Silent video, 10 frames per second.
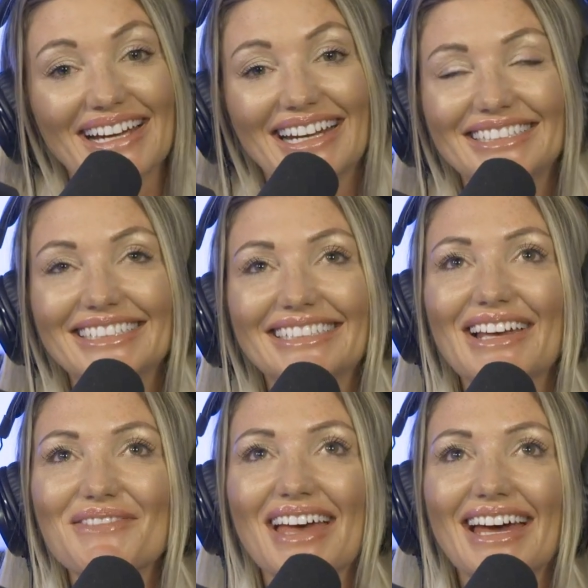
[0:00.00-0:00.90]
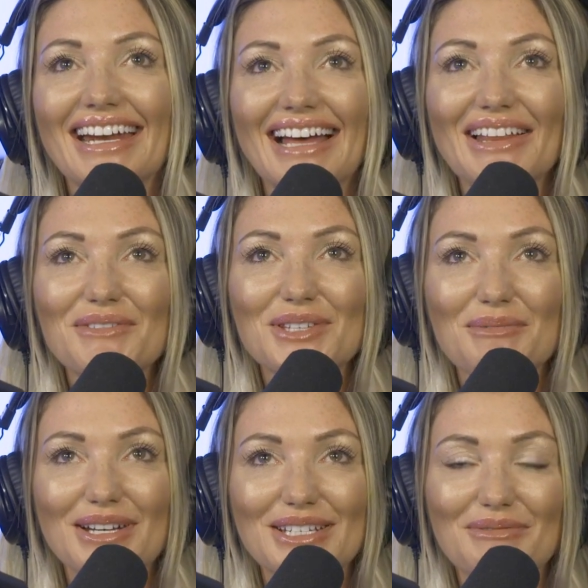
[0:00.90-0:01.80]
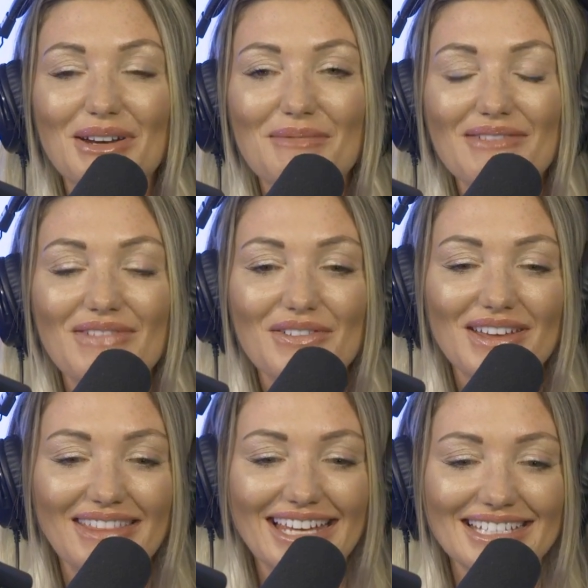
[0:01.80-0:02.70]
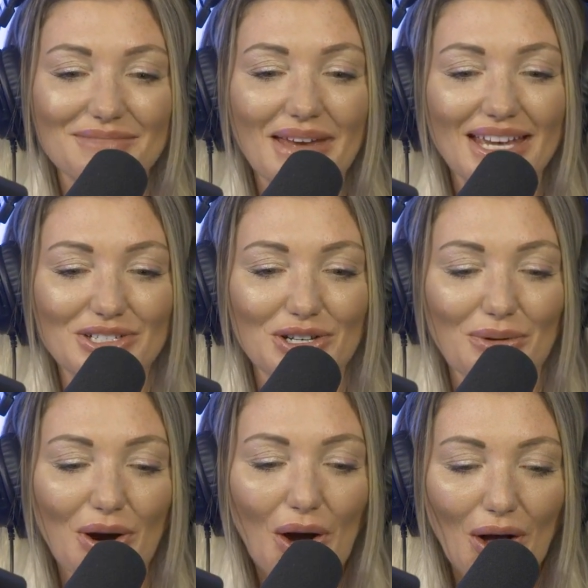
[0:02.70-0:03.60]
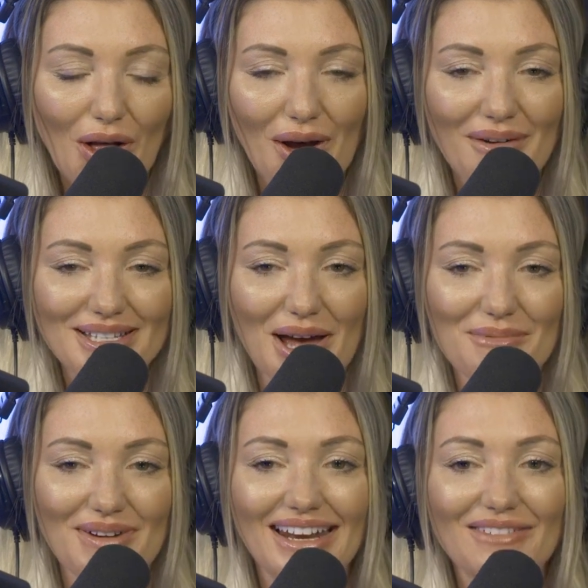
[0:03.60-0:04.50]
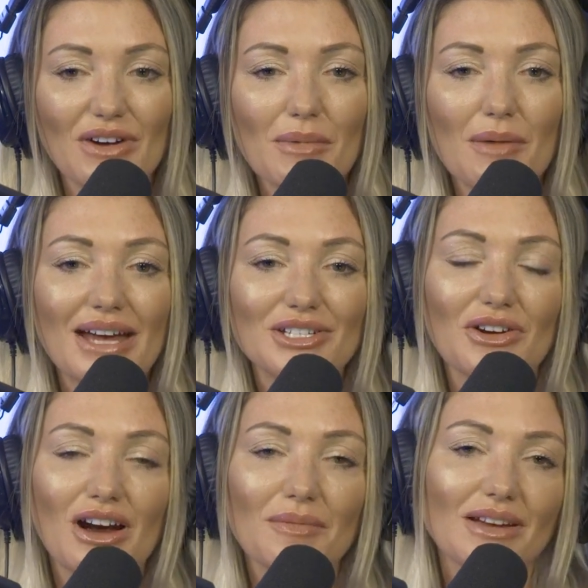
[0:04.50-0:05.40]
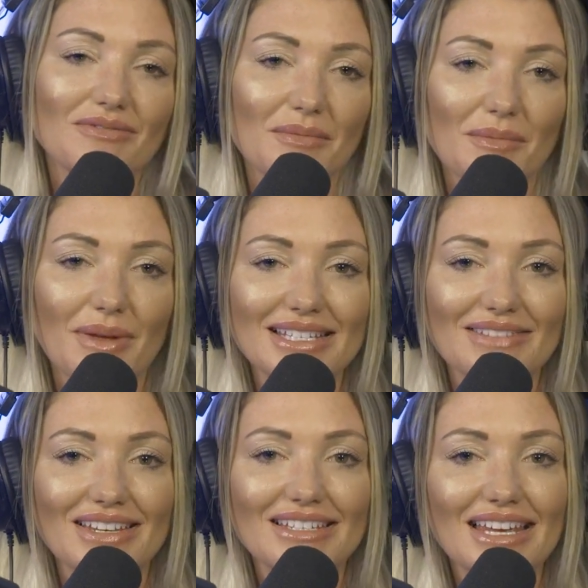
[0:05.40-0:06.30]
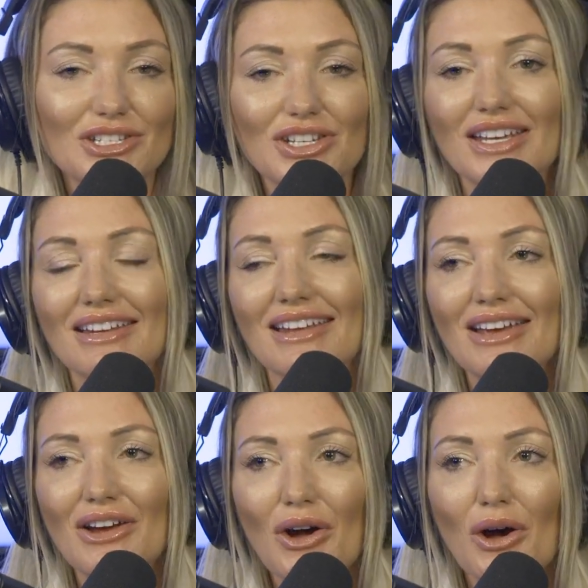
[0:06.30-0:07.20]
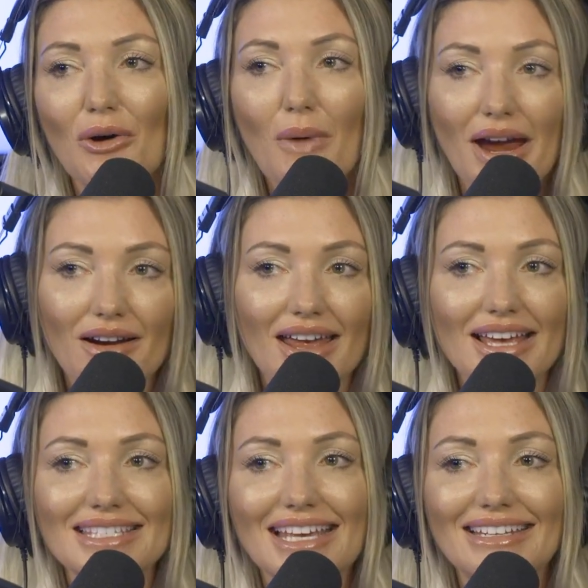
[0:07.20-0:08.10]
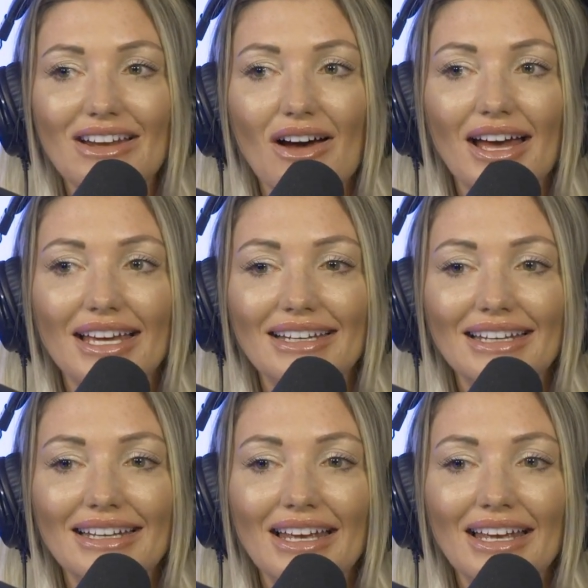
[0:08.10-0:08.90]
right. And I just love that. I love so much. It's one of my favorite things, is making sure we're all always operating from our magic carpet, from a place of intention, awareness, and not